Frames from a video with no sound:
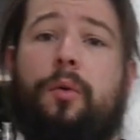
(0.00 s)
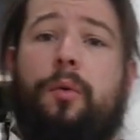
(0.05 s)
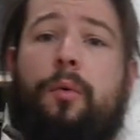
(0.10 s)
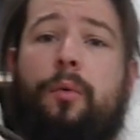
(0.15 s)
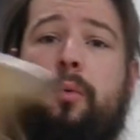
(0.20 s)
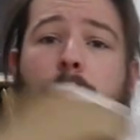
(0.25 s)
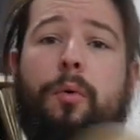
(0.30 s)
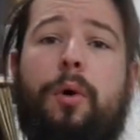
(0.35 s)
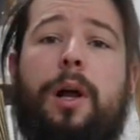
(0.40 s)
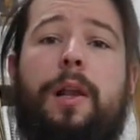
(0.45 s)

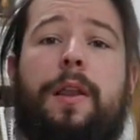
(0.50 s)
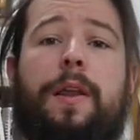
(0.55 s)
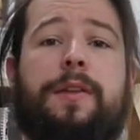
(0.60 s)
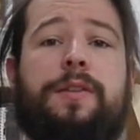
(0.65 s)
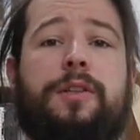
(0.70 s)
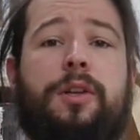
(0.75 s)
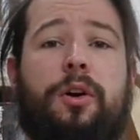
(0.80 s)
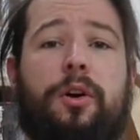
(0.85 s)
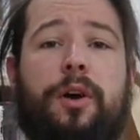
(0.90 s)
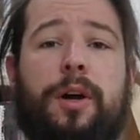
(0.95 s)
While
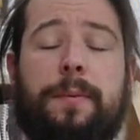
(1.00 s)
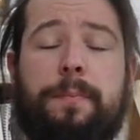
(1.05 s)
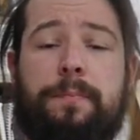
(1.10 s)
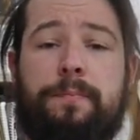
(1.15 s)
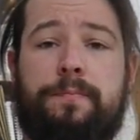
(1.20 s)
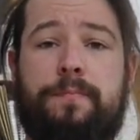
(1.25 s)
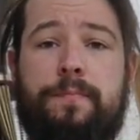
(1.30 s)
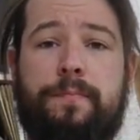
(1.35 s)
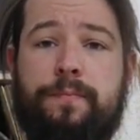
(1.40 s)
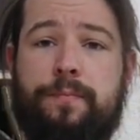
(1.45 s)
that's going,
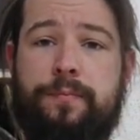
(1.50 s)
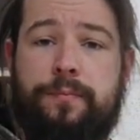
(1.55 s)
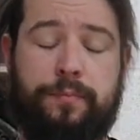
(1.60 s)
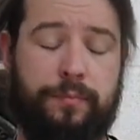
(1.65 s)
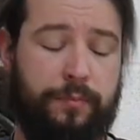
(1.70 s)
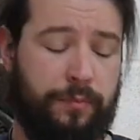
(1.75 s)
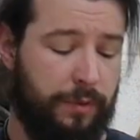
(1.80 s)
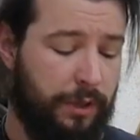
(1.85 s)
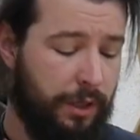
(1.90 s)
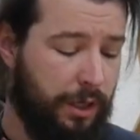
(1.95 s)

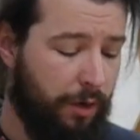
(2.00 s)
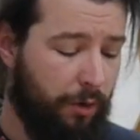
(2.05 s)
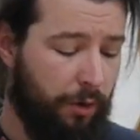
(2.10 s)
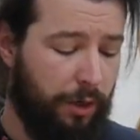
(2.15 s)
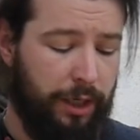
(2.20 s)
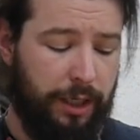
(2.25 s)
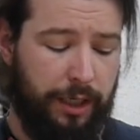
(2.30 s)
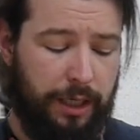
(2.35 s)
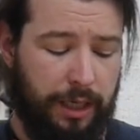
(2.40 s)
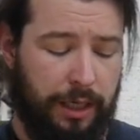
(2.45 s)
I want
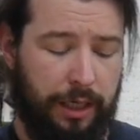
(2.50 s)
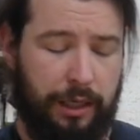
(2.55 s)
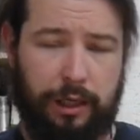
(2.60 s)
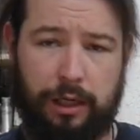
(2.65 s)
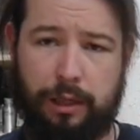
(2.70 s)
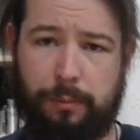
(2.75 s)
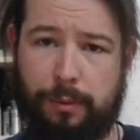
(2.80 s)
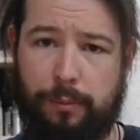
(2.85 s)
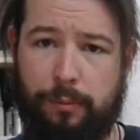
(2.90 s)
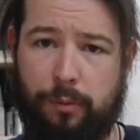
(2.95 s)
to get a
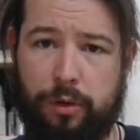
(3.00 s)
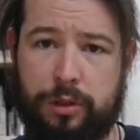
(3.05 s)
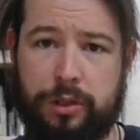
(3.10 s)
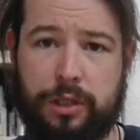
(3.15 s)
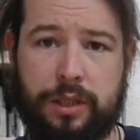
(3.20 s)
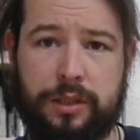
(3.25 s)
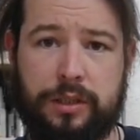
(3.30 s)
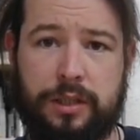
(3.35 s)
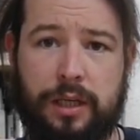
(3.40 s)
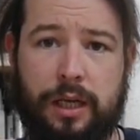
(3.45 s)
little bit more
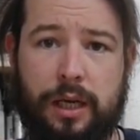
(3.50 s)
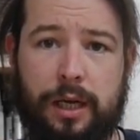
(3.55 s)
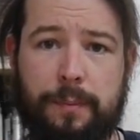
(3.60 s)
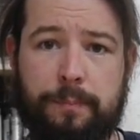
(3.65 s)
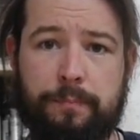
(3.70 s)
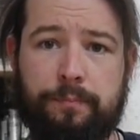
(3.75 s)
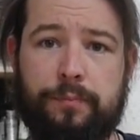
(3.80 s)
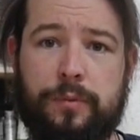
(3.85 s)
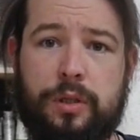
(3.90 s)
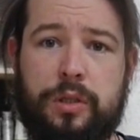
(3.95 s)
done today.
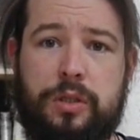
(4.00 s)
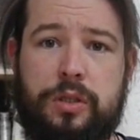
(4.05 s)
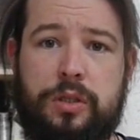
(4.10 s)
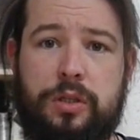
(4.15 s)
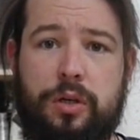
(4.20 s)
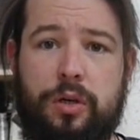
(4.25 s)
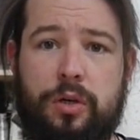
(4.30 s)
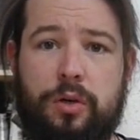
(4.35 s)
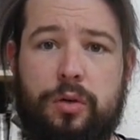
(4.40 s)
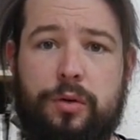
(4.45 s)

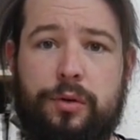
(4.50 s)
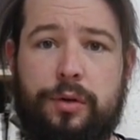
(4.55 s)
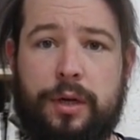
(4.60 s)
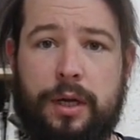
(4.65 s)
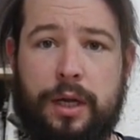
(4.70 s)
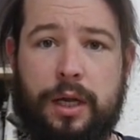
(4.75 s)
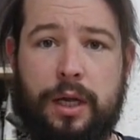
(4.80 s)
So